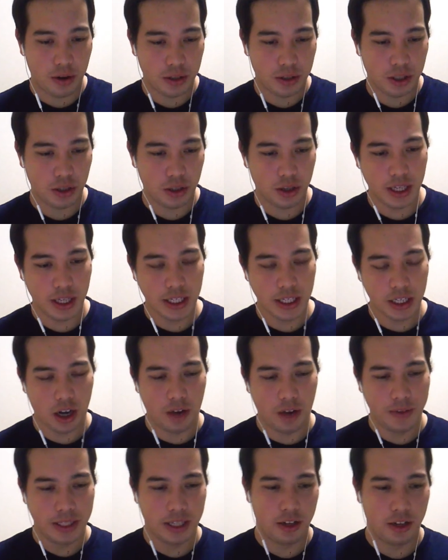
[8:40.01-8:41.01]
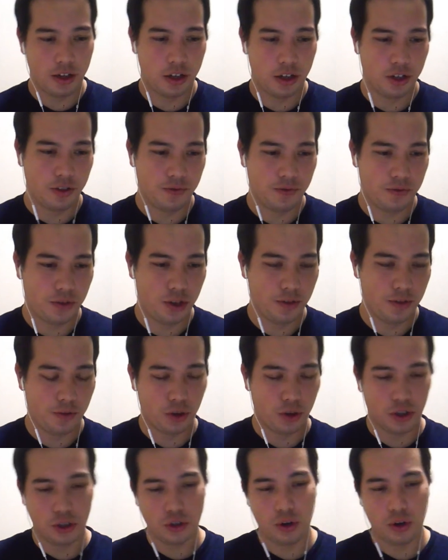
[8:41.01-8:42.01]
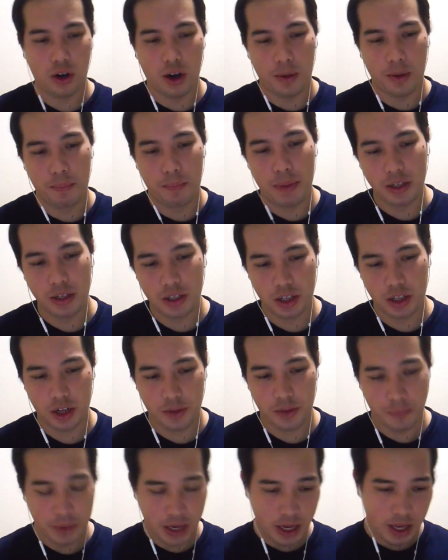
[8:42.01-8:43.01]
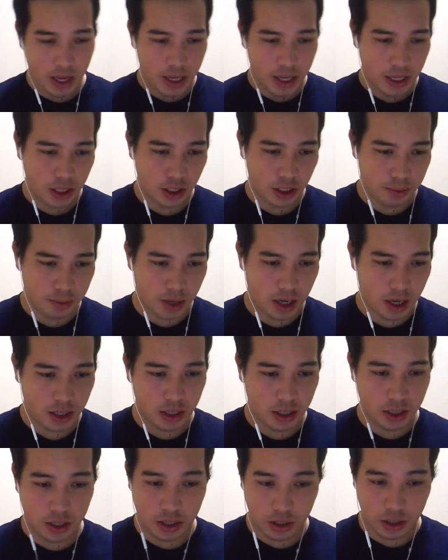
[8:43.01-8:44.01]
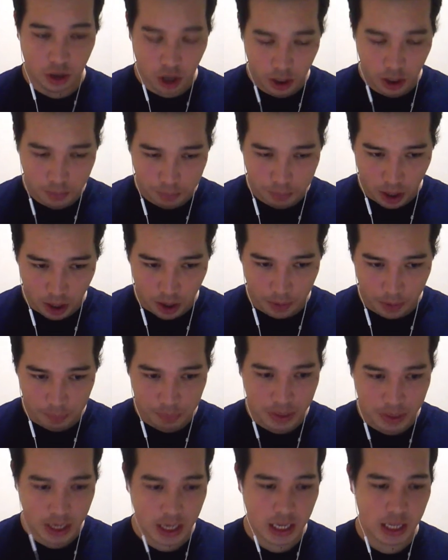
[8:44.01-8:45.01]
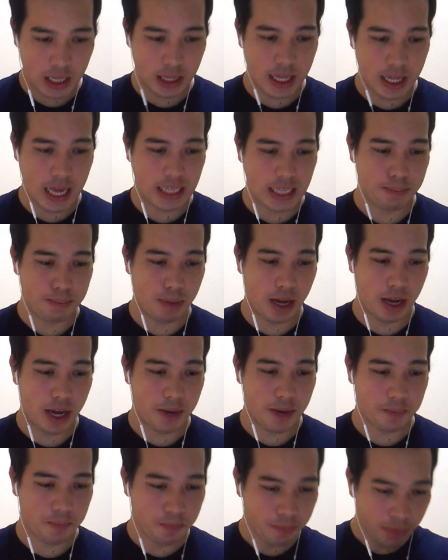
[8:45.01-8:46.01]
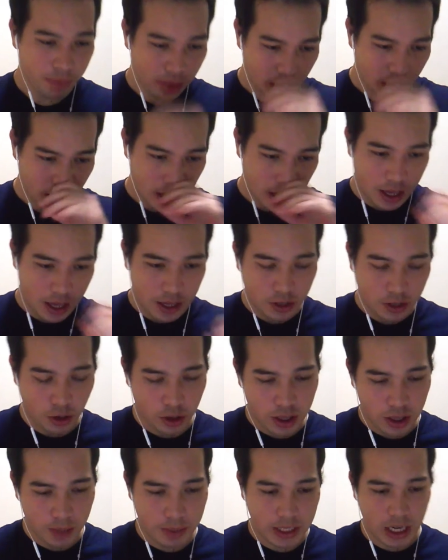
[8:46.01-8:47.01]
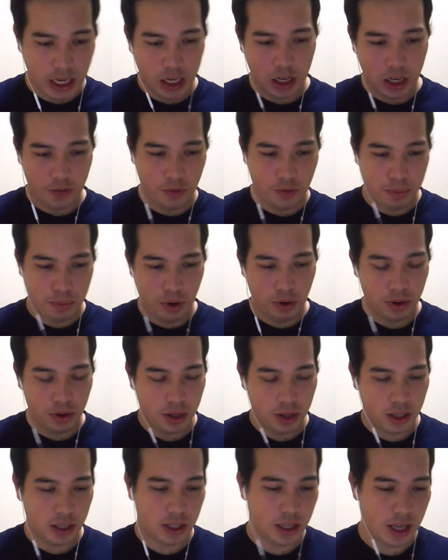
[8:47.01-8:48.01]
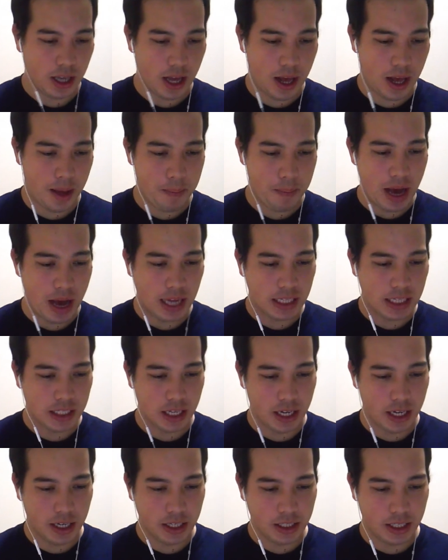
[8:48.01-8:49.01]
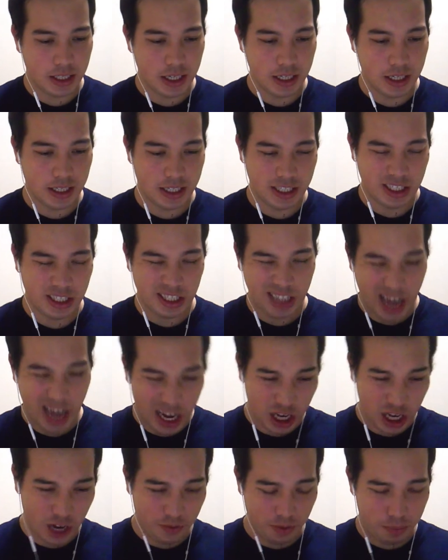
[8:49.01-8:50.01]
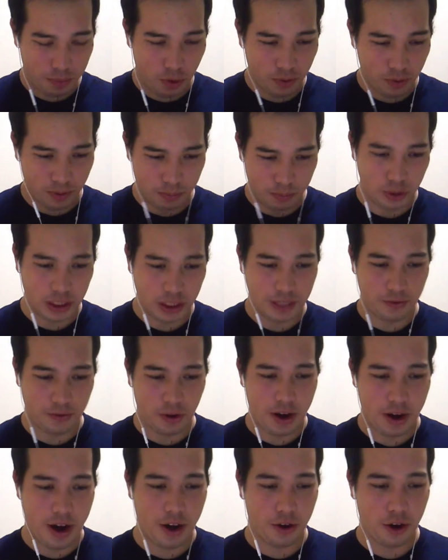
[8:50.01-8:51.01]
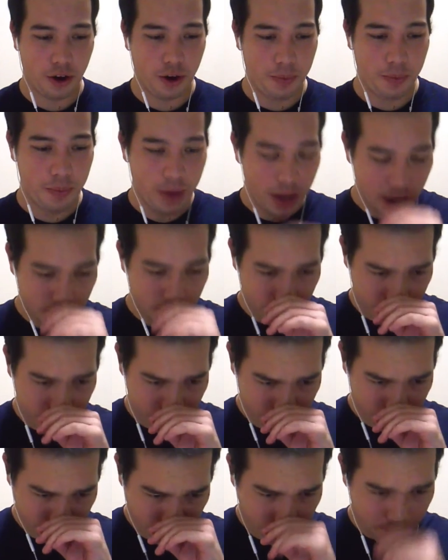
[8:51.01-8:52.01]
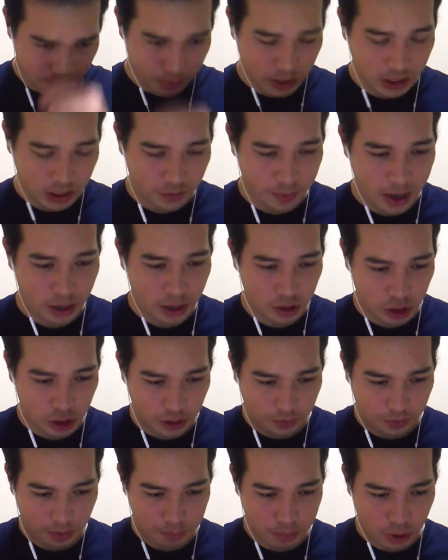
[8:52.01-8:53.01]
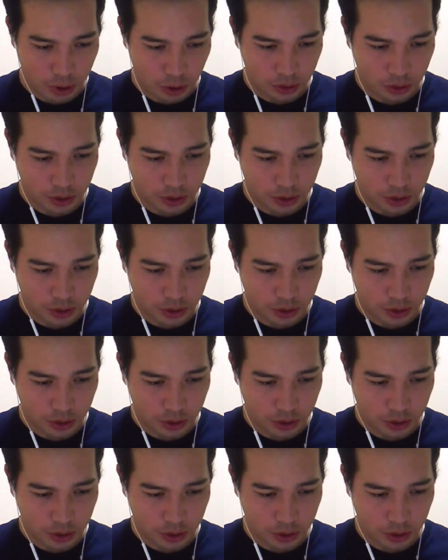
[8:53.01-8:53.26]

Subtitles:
So the things obviously that are good for control are Belcher, Healbot, Dark Bomb, Deathbite. Notheb is kind of good for both. Mad Scientist is kind of good for both, but mostly for aggro. Muster Battle is good for both.